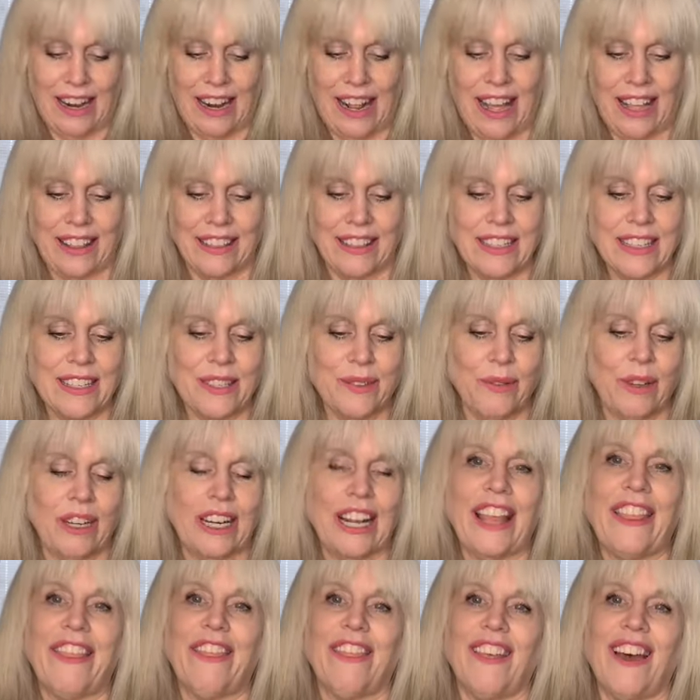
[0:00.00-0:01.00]
This one
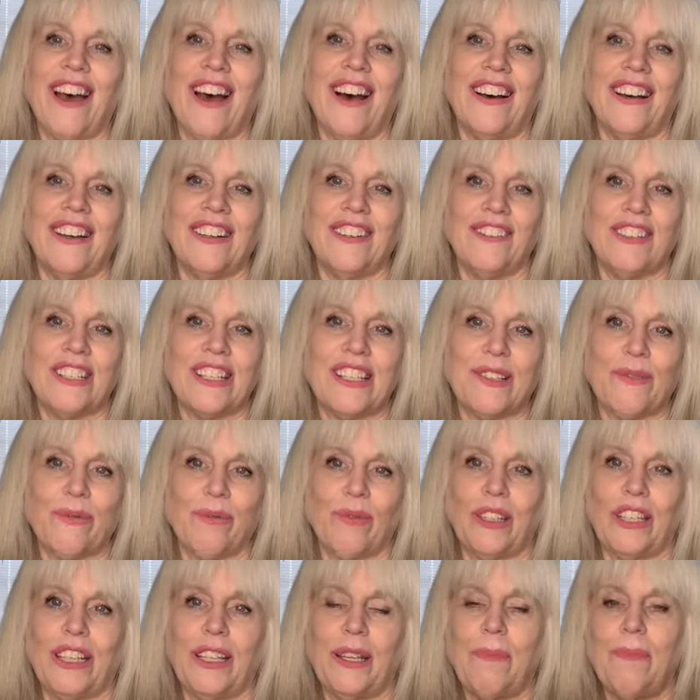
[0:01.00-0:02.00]
I thought was
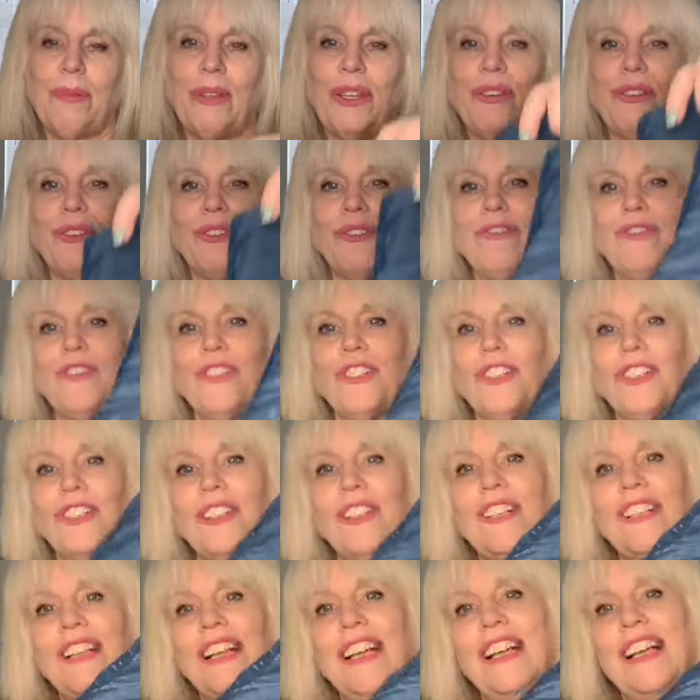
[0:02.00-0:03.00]
really beautiful.